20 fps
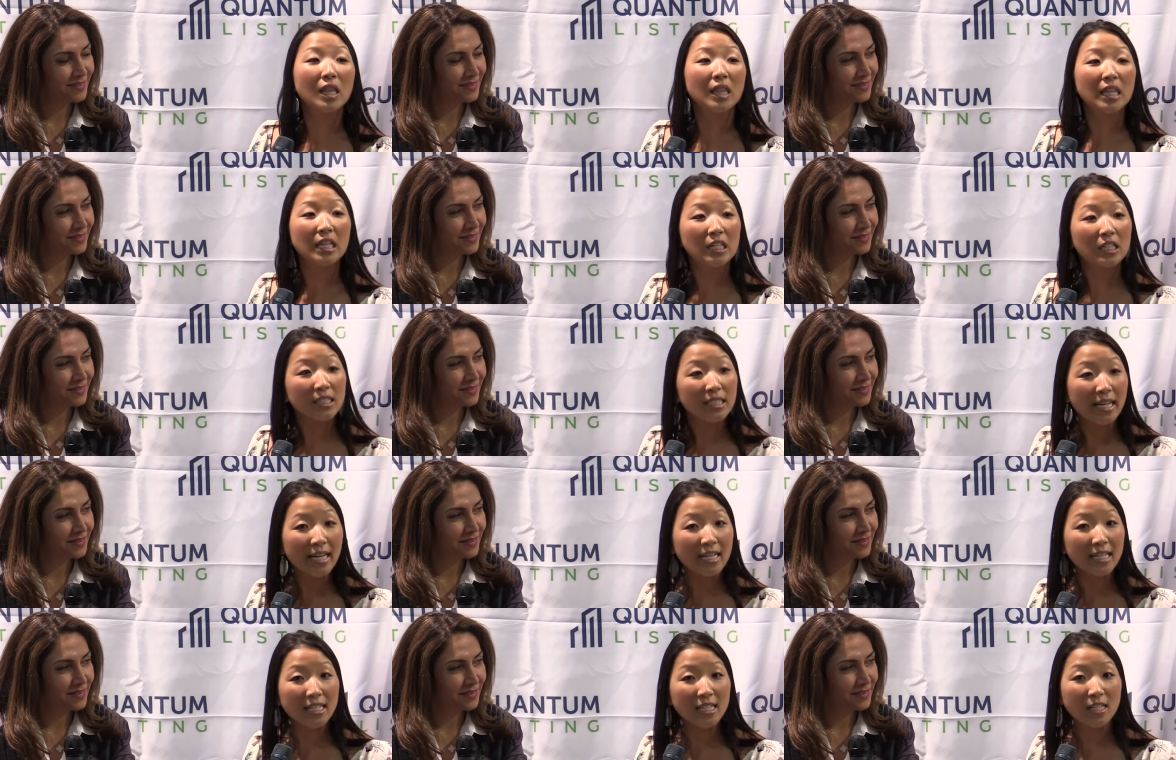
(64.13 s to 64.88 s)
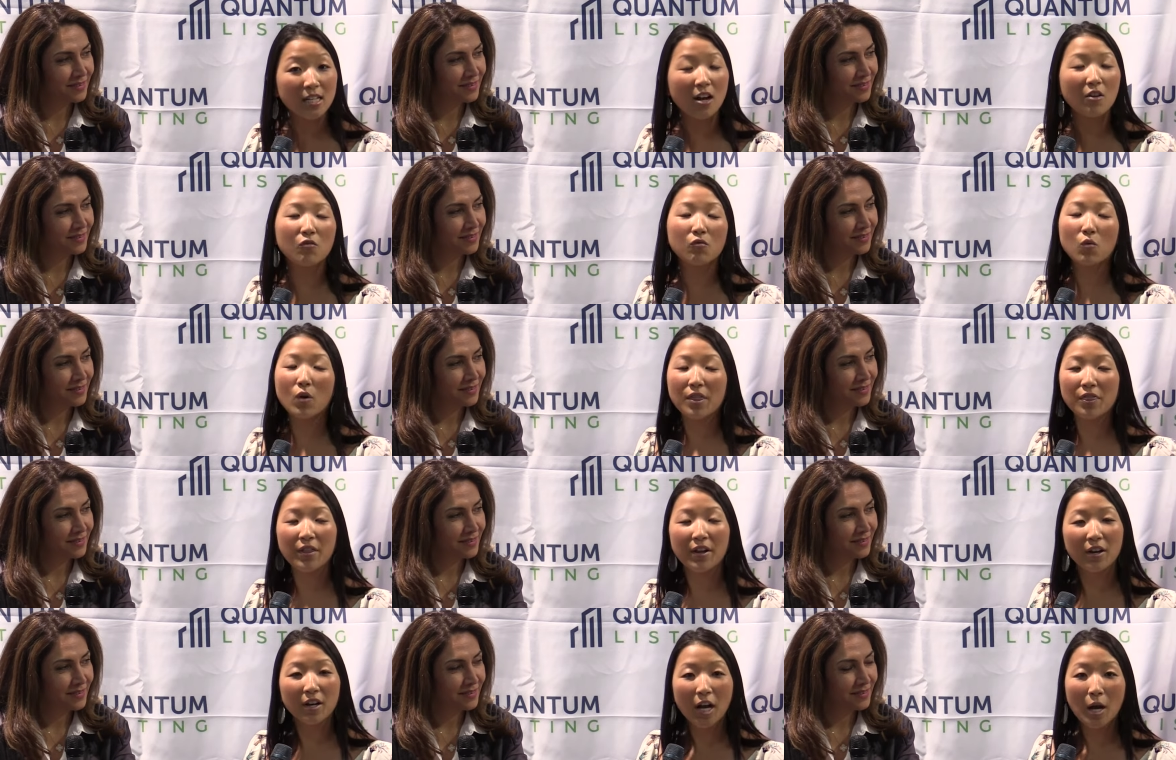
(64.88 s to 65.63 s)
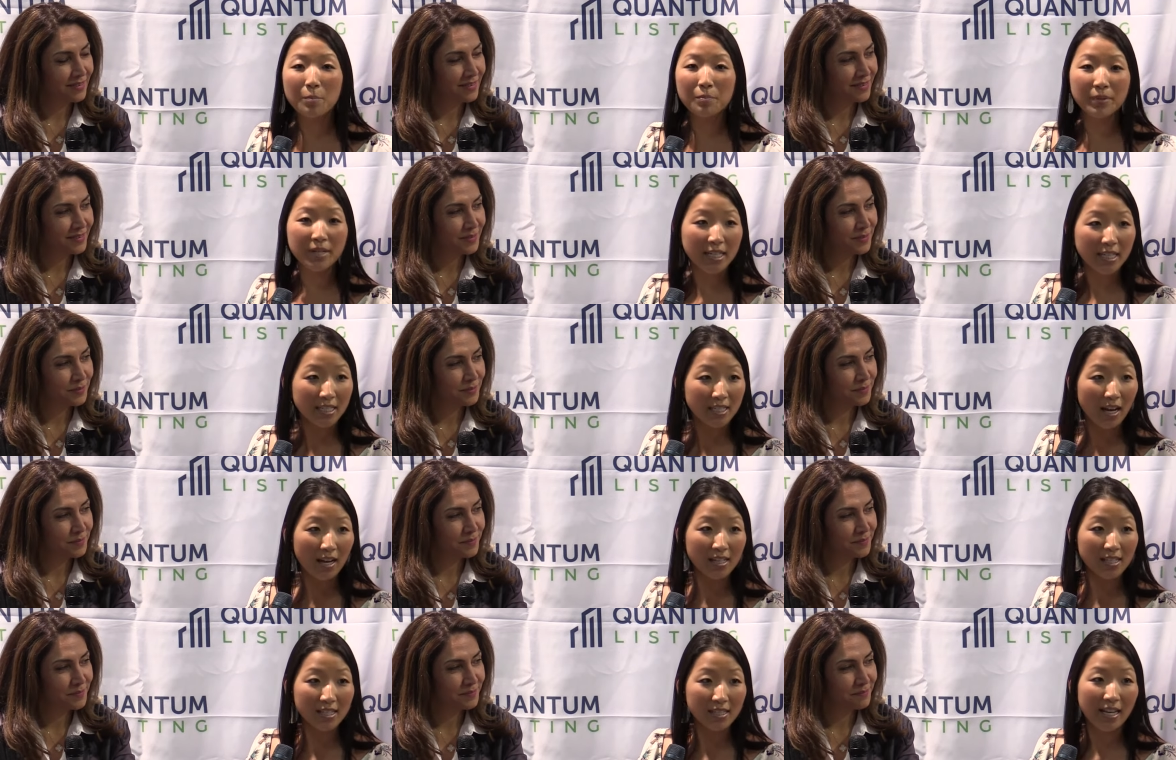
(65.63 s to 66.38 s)
Speaker 1: a little taste of what their company
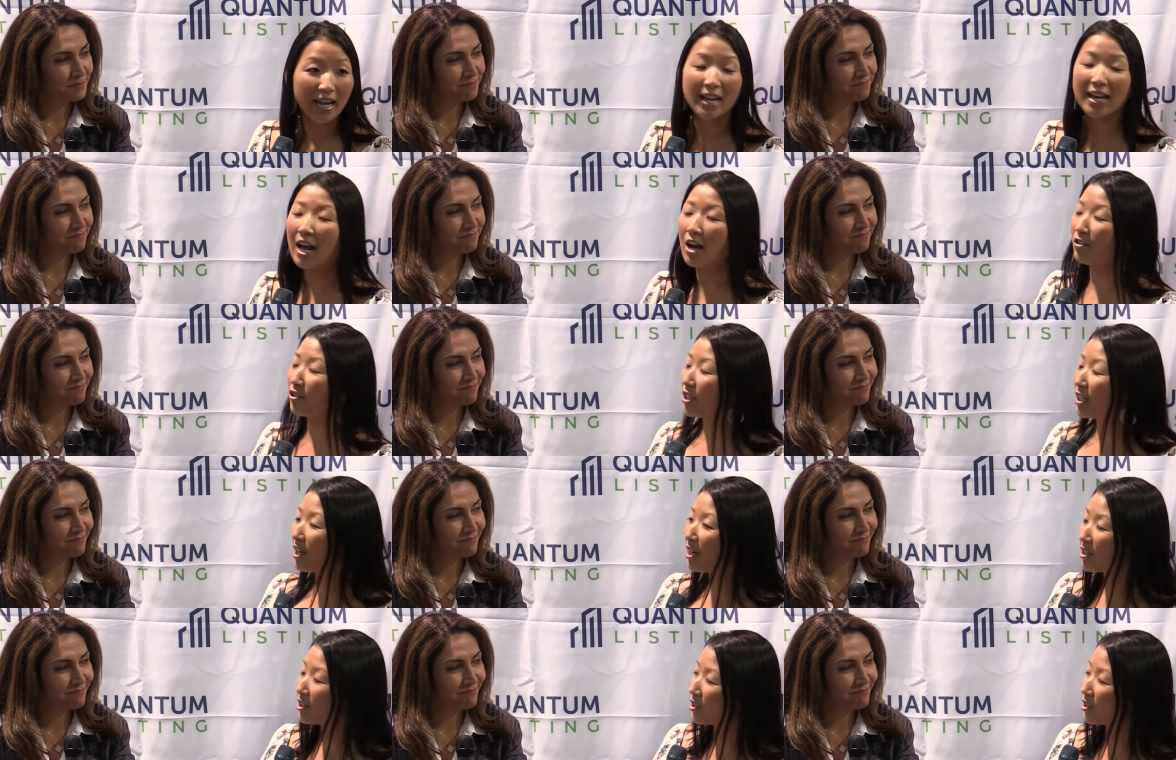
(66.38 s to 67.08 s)
does and how she got